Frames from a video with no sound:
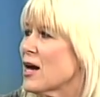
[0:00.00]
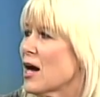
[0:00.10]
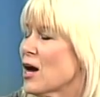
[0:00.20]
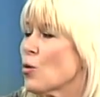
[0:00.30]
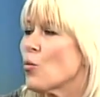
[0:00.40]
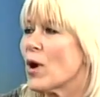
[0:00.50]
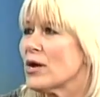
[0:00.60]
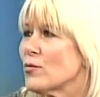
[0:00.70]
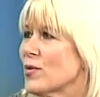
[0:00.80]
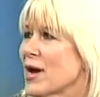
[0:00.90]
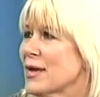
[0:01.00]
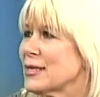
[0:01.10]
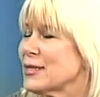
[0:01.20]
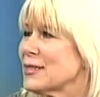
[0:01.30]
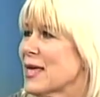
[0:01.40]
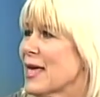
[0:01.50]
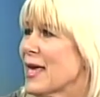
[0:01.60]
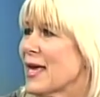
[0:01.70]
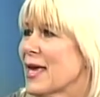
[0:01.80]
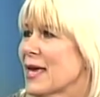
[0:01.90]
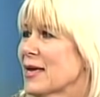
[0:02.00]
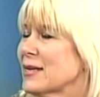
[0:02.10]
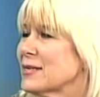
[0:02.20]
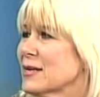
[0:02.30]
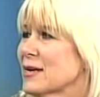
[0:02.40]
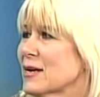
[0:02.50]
white rice, and